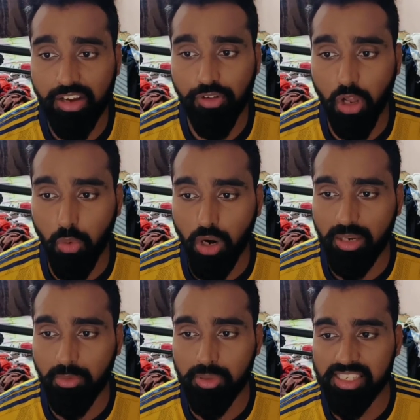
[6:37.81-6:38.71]
We all want
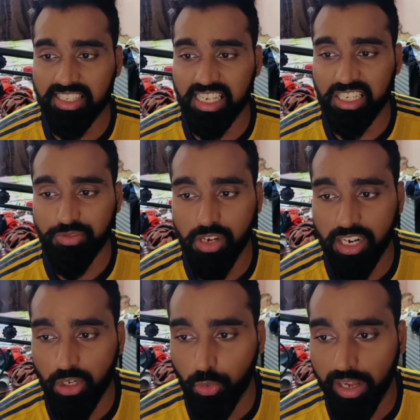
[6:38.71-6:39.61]
him to be successful
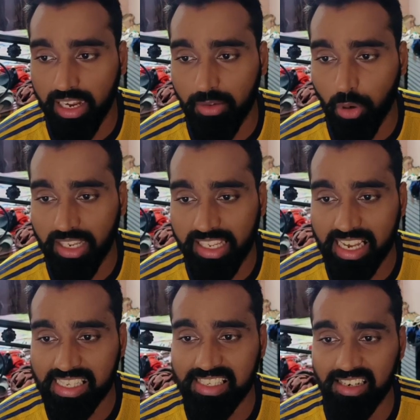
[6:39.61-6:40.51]
and do well. What he
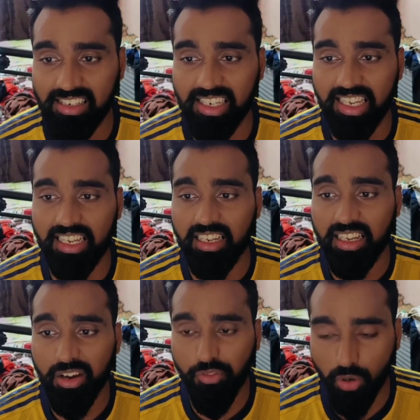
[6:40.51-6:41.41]
has done today
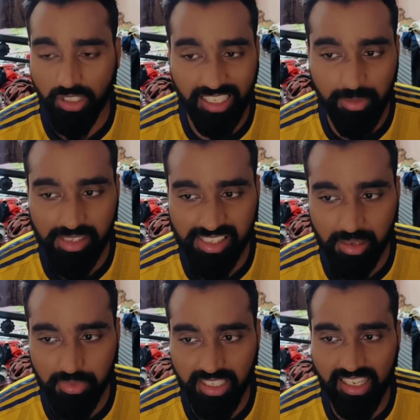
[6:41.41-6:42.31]
for the team is
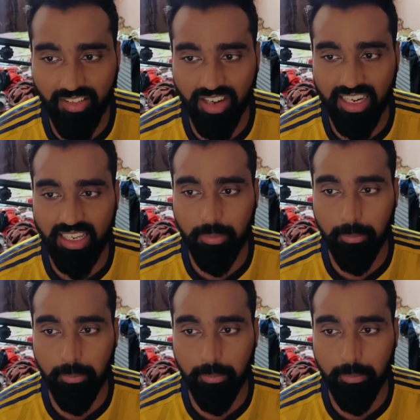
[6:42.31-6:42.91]
something he really